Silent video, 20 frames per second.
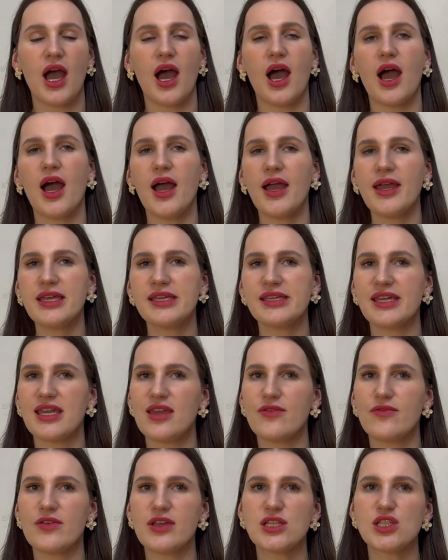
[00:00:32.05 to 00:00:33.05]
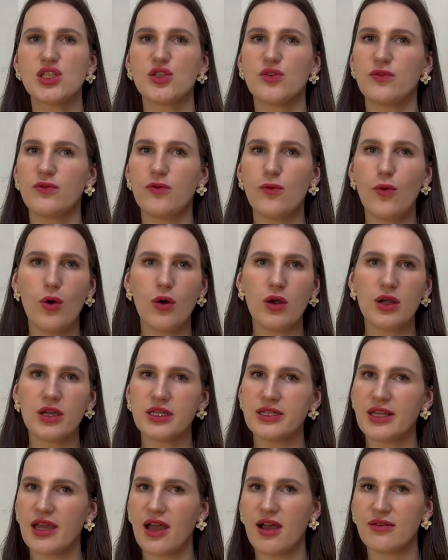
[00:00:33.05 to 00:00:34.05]
I gave it
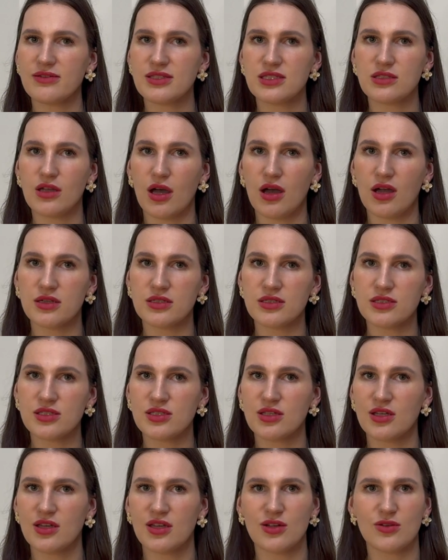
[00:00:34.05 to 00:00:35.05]
4.5 stars,